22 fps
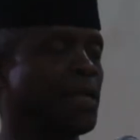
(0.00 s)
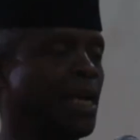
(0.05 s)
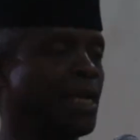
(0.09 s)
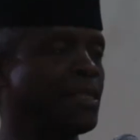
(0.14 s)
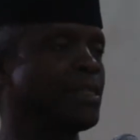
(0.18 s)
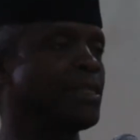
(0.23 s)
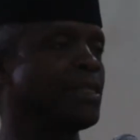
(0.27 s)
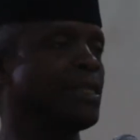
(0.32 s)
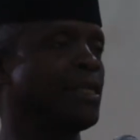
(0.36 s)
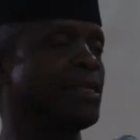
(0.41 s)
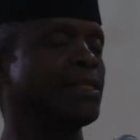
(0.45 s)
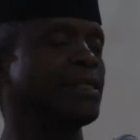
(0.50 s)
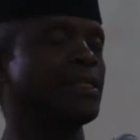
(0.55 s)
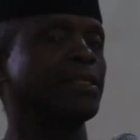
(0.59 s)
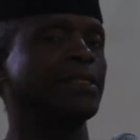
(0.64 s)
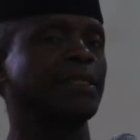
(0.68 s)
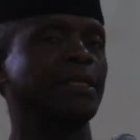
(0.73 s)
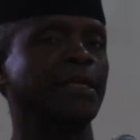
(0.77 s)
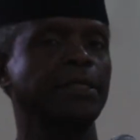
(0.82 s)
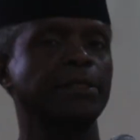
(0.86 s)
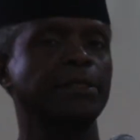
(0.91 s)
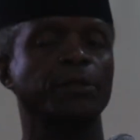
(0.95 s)

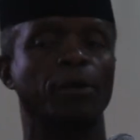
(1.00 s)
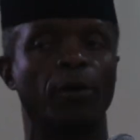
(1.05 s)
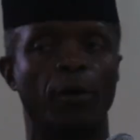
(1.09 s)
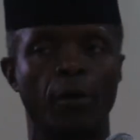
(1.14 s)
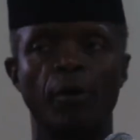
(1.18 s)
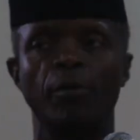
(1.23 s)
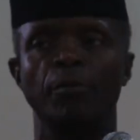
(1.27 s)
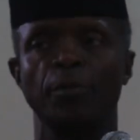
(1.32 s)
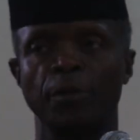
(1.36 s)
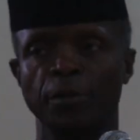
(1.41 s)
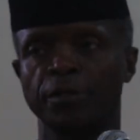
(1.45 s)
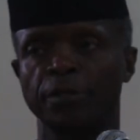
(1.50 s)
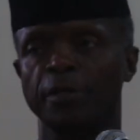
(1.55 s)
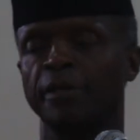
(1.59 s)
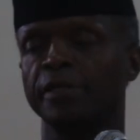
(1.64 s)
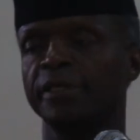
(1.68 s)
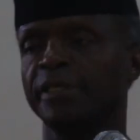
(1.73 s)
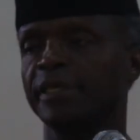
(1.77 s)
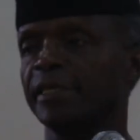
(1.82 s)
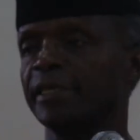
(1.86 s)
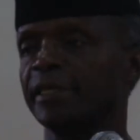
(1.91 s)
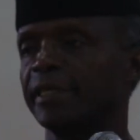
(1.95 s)
1986, almost
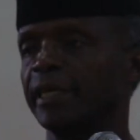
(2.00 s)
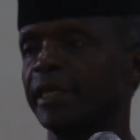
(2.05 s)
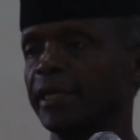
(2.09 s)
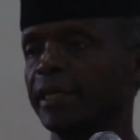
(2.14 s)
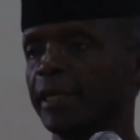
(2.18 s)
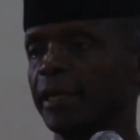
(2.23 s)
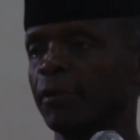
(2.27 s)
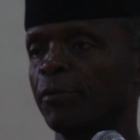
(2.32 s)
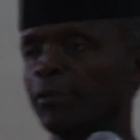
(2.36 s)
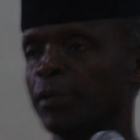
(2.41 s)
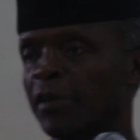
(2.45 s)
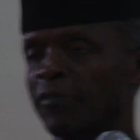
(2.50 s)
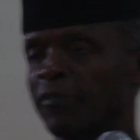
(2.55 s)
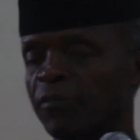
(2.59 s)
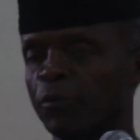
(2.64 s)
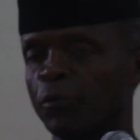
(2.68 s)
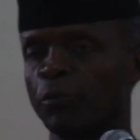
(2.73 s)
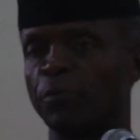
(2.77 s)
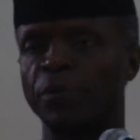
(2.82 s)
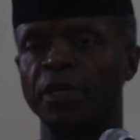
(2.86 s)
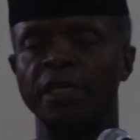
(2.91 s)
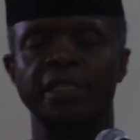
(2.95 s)
consistently with a
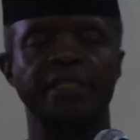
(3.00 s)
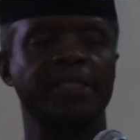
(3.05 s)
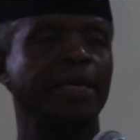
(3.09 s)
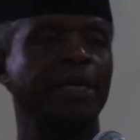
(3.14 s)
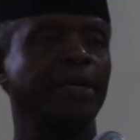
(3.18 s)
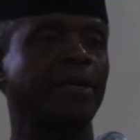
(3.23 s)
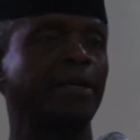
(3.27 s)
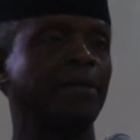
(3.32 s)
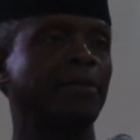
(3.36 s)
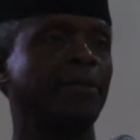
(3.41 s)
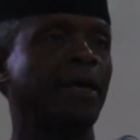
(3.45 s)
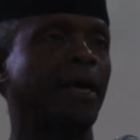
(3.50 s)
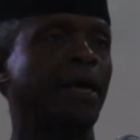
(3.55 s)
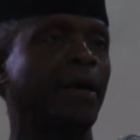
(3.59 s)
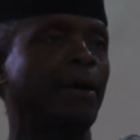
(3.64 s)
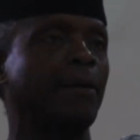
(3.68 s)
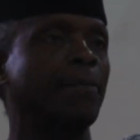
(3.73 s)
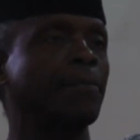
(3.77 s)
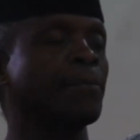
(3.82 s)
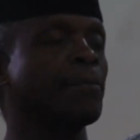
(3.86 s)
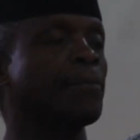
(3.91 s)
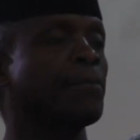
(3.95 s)
few breaks here and
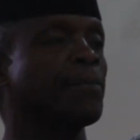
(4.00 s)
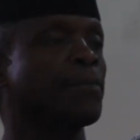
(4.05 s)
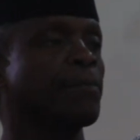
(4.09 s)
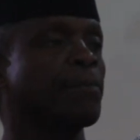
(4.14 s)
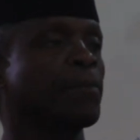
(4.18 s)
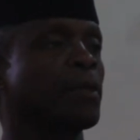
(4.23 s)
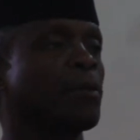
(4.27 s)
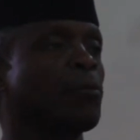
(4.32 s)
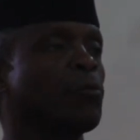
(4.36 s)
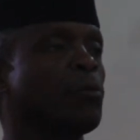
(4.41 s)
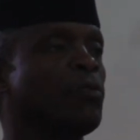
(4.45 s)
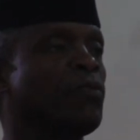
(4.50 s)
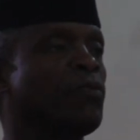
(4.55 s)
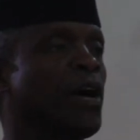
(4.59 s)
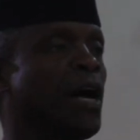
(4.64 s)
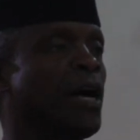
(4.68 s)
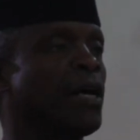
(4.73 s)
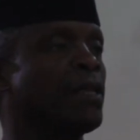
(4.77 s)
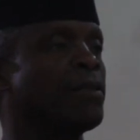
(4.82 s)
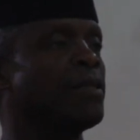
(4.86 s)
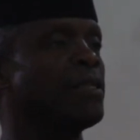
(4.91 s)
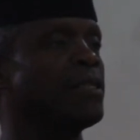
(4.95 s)
there, we've
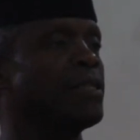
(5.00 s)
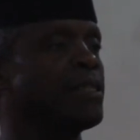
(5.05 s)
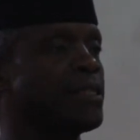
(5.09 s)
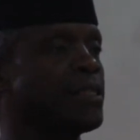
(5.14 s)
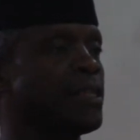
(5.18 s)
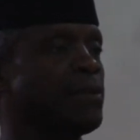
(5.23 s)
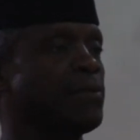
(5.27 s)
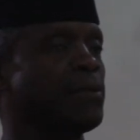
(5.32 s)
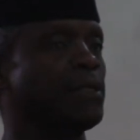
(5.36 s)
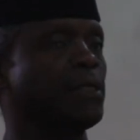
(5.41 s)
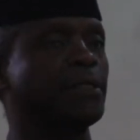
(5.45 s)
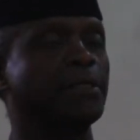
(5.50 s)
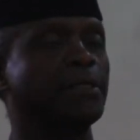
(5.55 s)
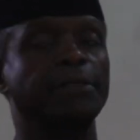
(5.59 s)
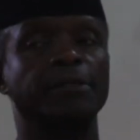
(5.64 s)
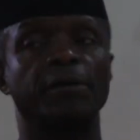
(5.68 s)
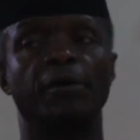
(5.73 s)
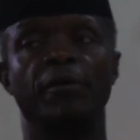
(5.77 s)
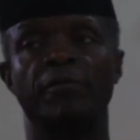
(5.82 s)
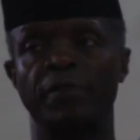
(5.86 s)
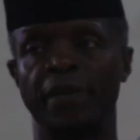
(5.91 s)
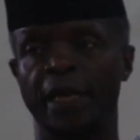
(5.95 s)
had this series
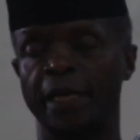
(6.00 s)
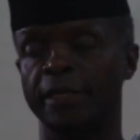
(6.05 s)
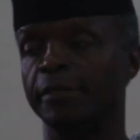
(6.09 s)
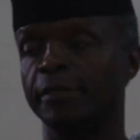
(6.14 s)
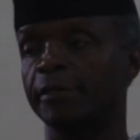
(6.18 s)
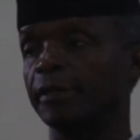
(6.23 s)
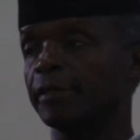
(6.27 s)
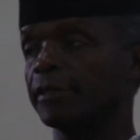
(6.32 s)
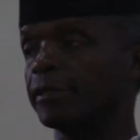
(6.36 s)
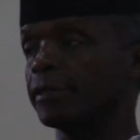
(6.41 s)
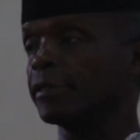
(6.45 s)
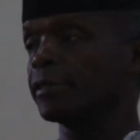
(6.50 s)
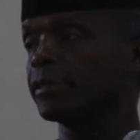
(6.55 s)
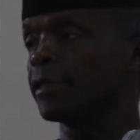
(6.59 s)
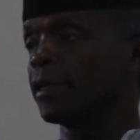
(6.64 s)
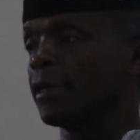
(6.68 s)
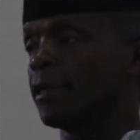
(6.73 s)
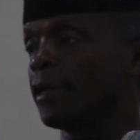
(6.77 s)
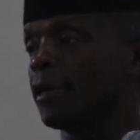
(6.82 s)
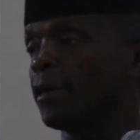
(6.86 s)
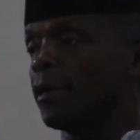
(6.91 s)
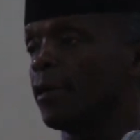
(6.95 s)
of lectures
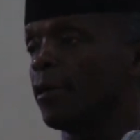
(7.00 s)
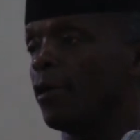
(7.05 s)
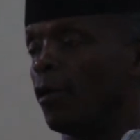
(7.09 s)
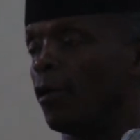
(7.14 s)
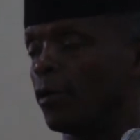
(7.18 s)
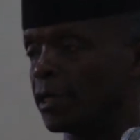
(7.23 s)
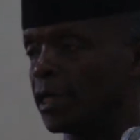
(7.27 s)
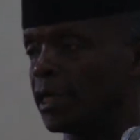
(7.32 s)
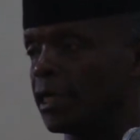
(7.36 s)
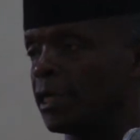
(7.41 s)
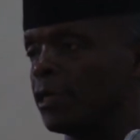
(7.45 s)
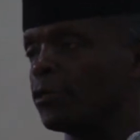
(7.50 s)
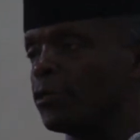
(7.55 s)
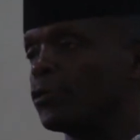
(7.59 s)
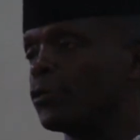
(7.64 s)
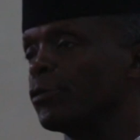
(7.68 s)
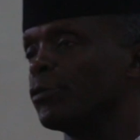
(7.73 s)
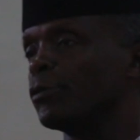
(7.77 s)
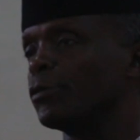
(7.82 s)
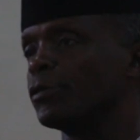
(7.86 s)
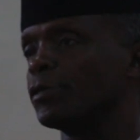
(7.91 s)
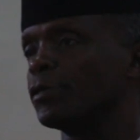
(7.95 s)
on
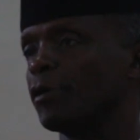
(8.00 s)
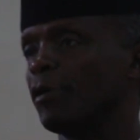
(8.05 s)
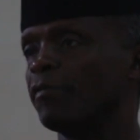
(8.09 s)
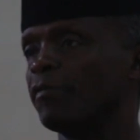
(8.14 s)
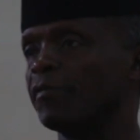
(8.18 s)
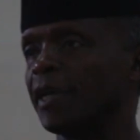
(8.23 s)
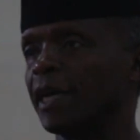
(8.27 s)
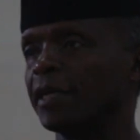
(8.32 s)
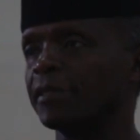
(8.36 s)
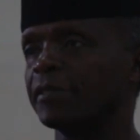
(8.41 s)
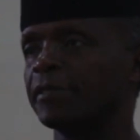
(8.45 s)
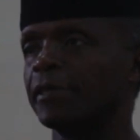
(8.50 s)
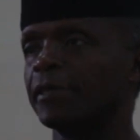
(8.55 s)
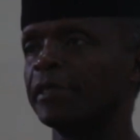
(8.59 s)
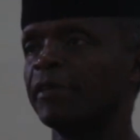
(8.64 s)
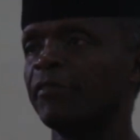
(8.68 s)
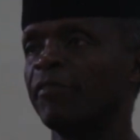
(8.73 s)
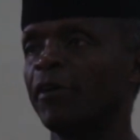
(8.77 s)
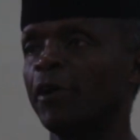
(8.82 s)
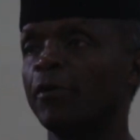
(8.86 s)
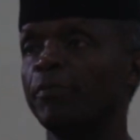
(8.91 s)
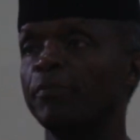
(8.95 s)
issues of national
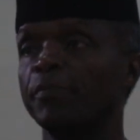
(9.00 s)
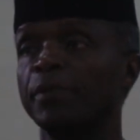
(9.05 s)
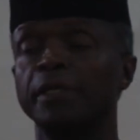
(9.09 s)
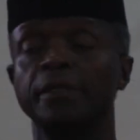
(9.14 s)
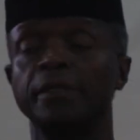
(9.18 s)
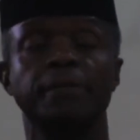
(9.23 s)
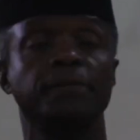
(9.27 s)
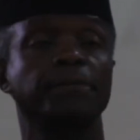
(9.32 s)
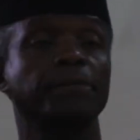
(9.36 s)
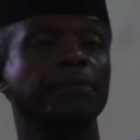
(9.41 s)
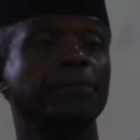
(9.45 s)
development.